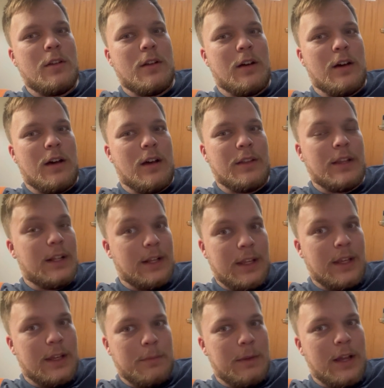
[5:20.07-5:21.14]
They're going to
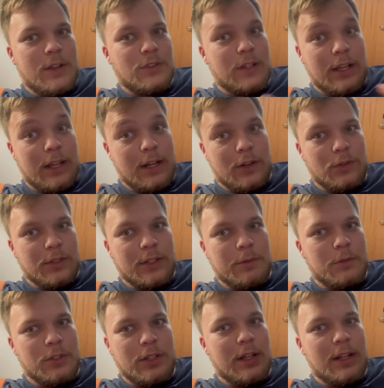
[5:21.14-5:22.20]
kick me out, so I got to go somewhere.
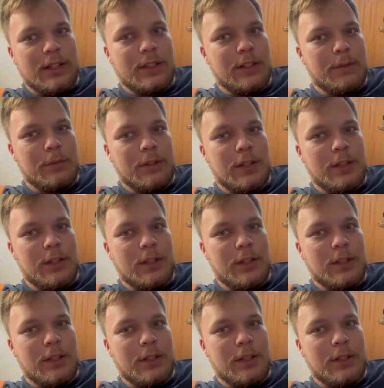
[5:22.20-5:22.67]
So you got to tell me.